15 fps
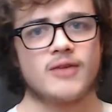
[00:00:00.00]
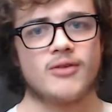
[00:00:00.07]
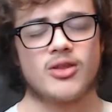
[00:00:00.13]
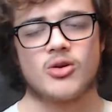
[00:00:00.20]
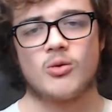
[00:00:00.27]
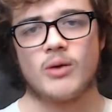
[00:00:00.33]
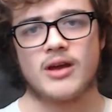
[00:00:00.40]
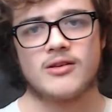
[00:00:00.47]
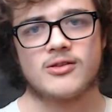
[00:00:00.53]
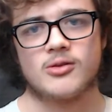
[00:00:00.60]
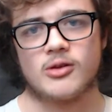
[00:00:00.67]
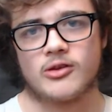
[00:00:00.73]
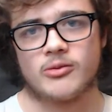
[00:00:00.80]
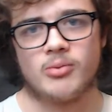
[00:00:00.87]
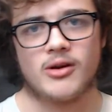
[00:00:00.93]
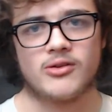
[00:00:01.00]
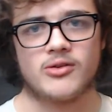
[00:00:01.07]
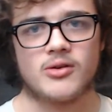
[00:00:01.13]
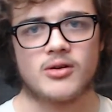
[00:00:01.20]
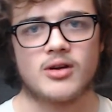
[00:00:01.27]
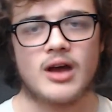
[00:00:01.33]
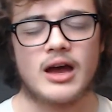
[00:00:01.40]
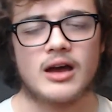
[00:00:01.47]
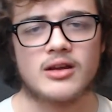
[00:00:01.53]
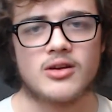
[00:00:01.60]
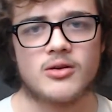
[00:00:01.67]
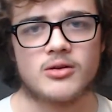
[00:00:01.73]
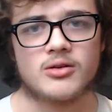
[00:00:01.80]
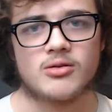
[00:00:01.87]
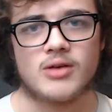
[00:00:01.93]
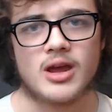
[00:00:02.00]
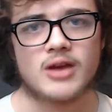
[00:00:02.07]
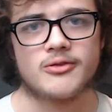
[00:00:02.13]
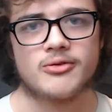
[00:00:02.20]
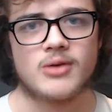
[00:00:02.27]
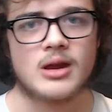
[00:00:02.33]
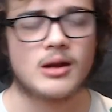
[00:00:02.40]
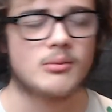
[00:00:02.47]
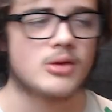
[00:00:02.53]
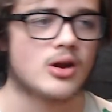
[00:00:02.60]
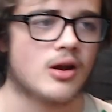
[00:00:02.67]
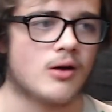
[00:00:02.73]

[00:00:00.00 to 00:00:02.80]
other ways to express your creative freedom,